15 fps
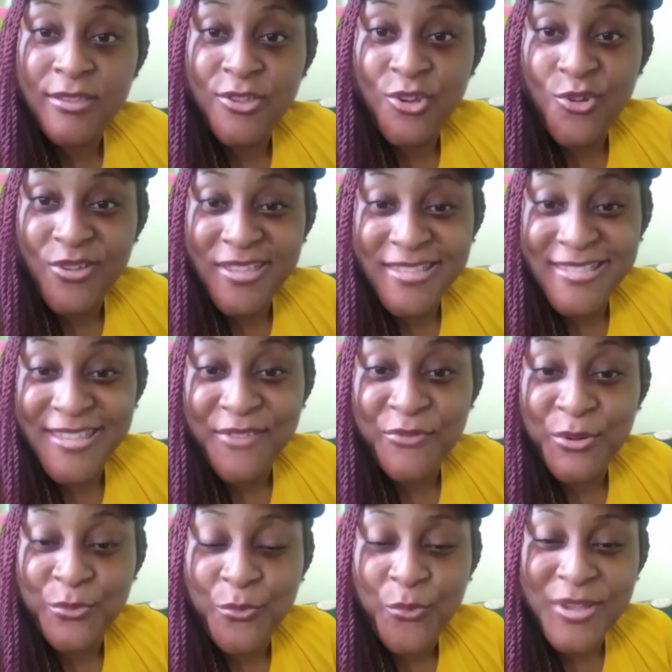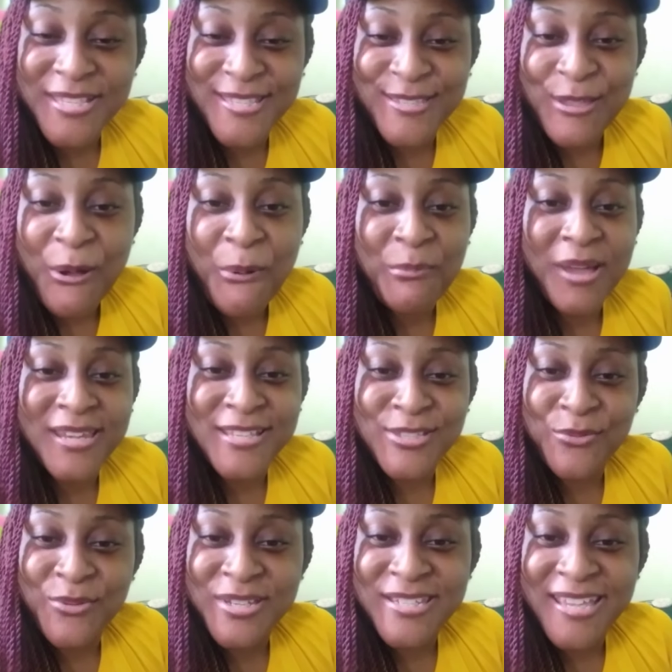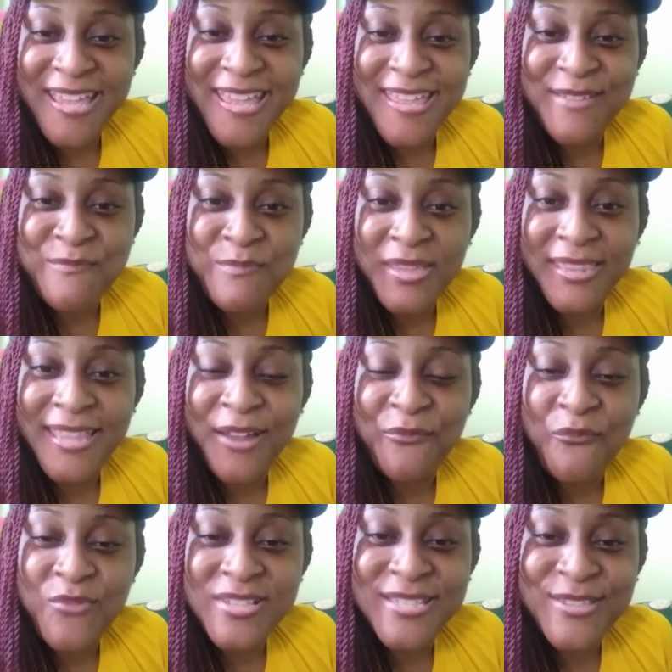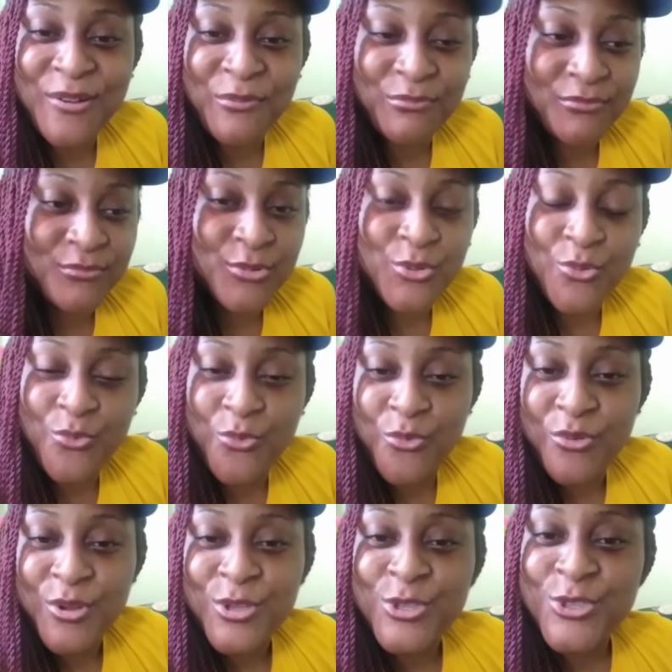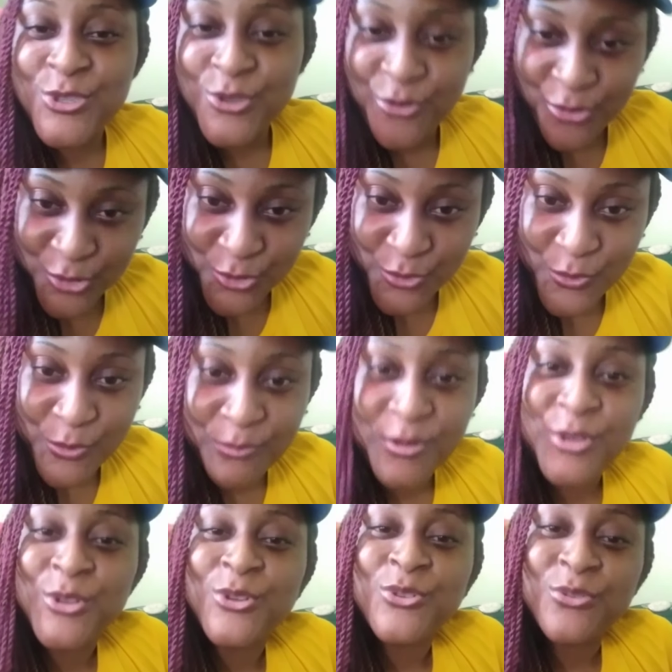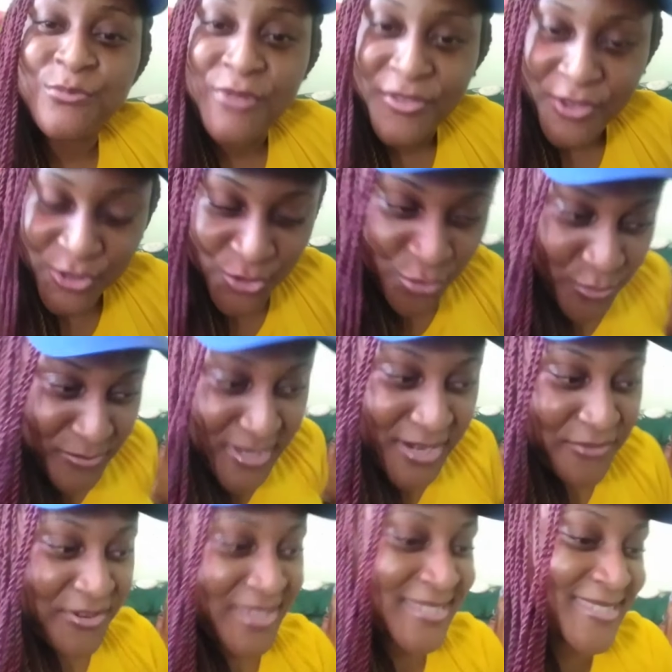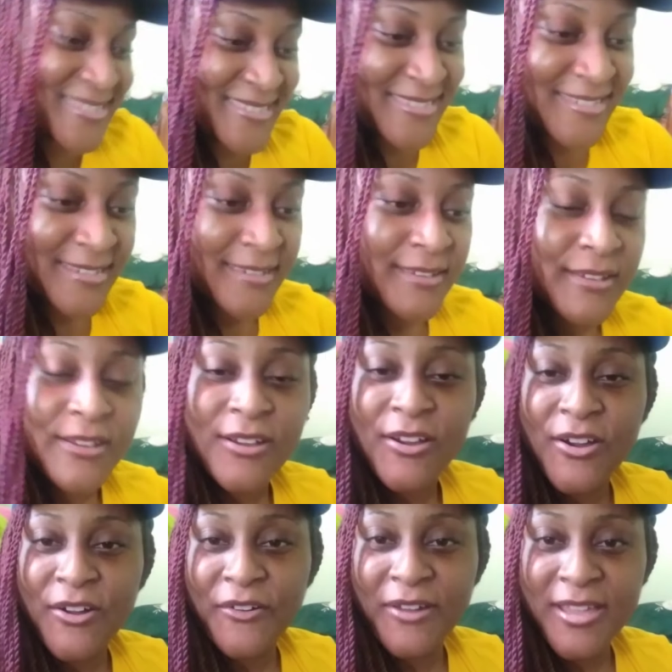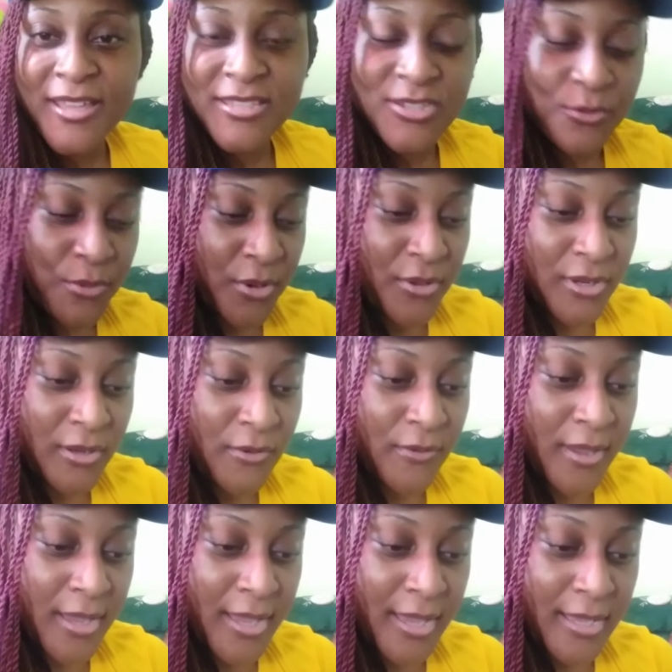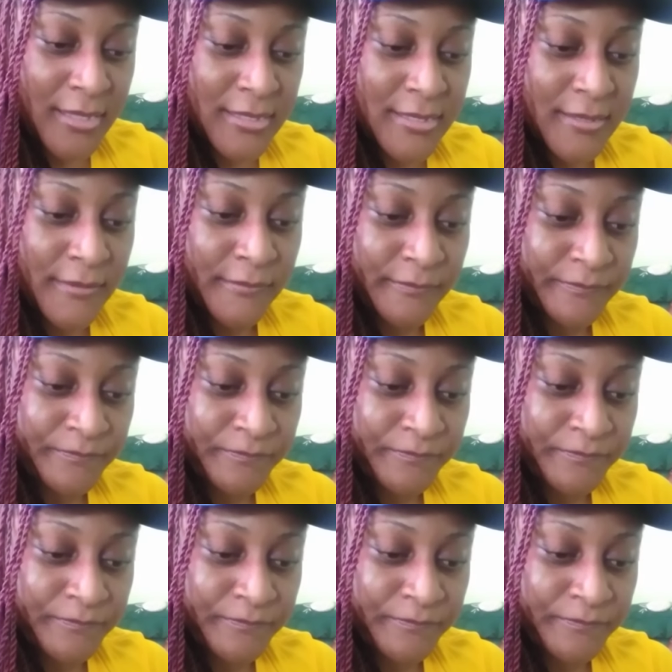he's given wisdom, and he's going to emit that wisdom to Sir Job, to Brother Job, dearest. All right, so we're going to look at